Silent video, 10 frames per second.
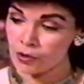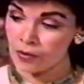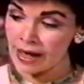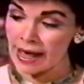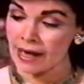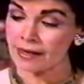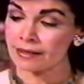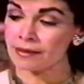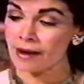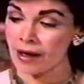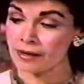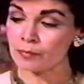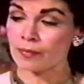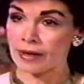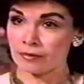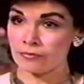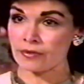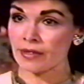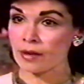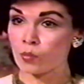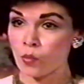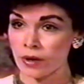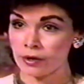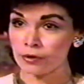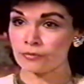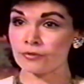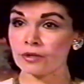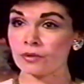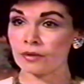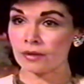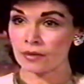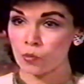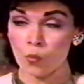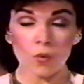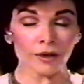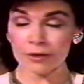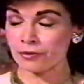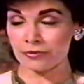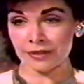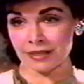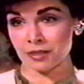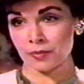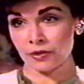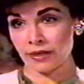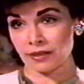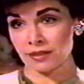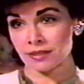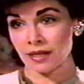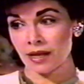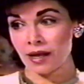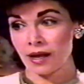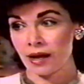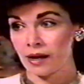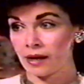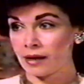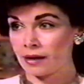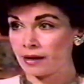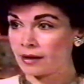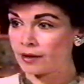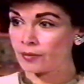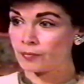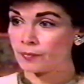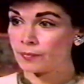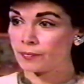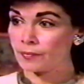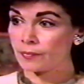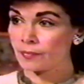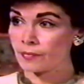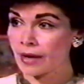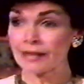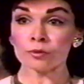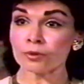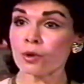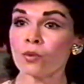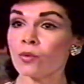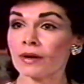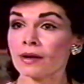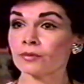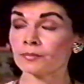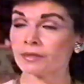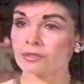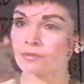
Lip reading: So had it not been for that wonderful, wonderful experience, I don't know what I would